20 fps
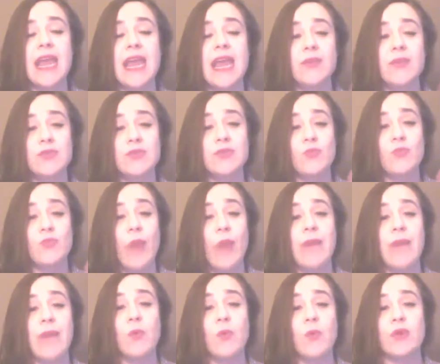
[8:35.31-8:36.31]
and it was
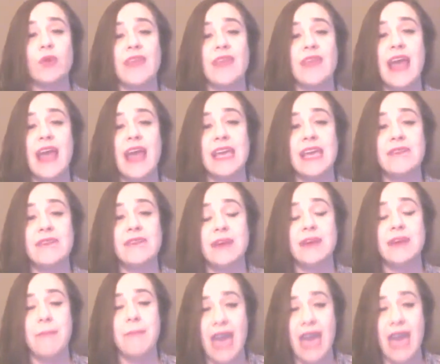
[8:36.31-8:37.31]
way more than I
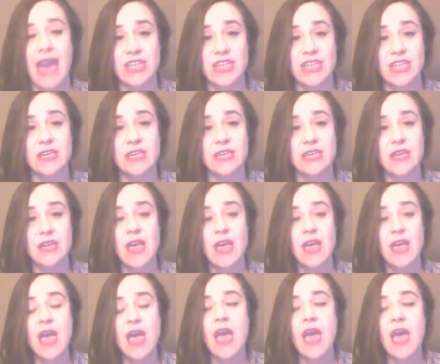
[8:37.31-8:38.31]
even imagined.
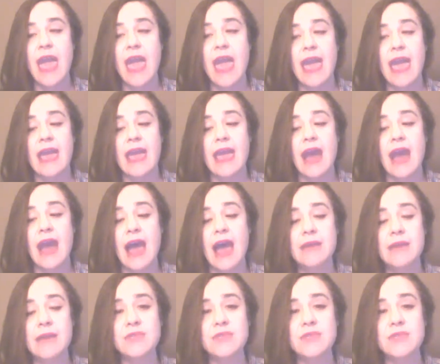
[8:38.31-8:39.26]
And I'm